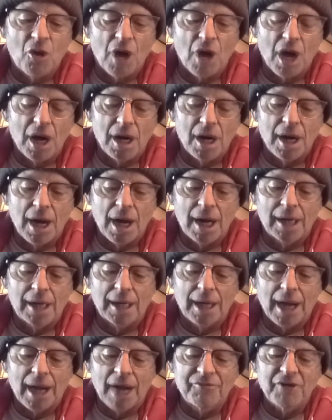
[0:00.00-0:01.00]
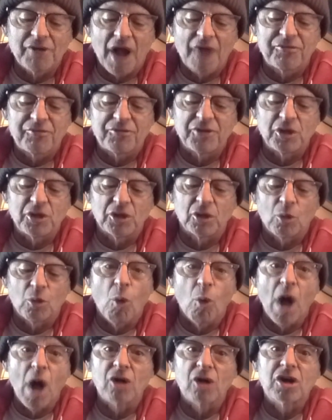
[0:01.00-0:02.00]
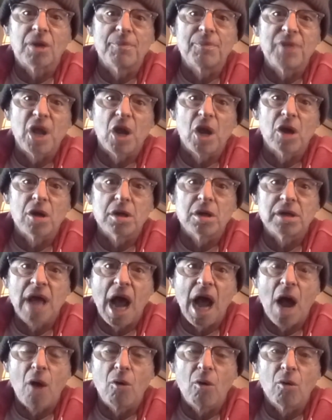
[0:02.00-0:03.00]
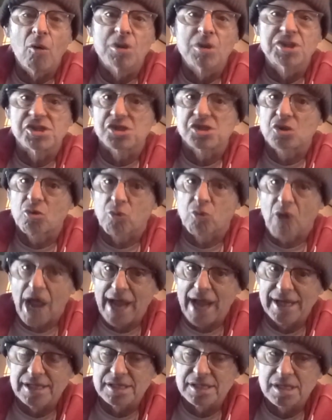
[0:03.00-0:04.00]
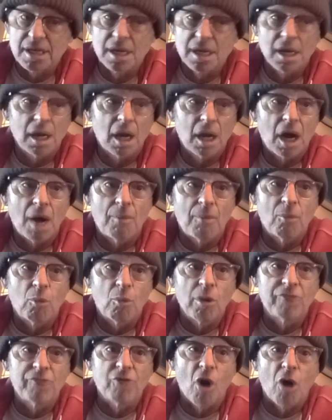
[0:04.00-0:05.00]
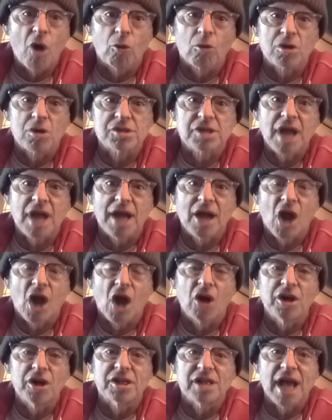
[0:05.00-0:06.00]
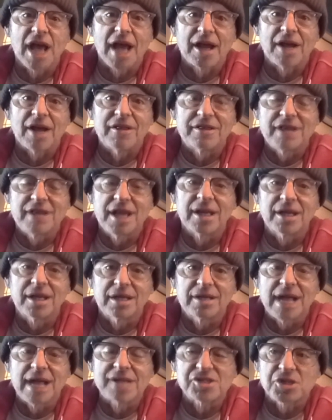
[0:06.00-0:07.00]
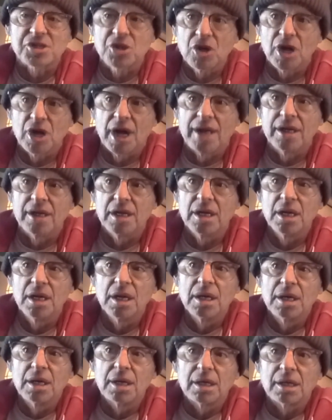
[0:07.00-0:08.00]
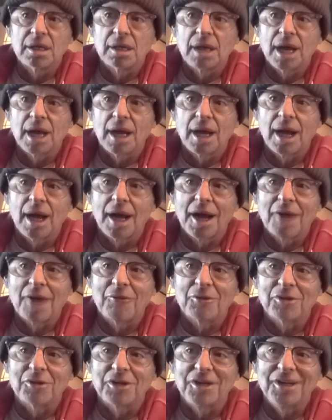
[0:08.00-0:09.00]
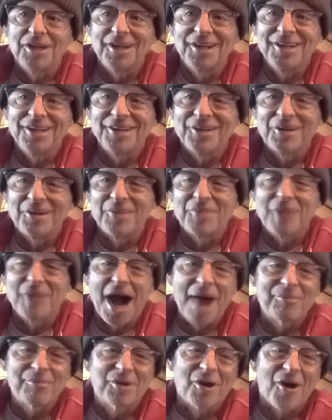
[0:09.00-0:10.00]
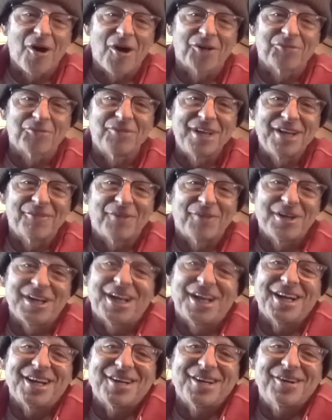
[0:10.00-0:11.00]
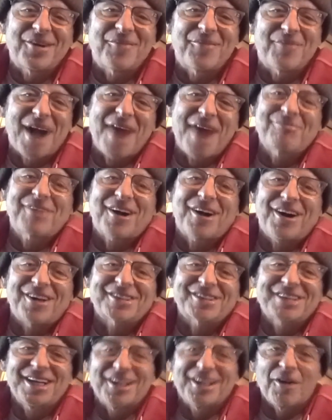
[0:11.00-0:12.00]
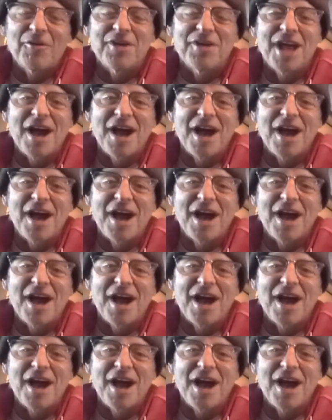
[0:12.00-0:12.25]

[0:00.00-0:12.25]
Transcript: you know uh, I I feel welcome there now, which is great. Mm. Um, we've all worked kind of hard at that, I think, and that's good. Uh, I, I really, you know, and Bob called me, and what are you going to do? Bob calls, yeah,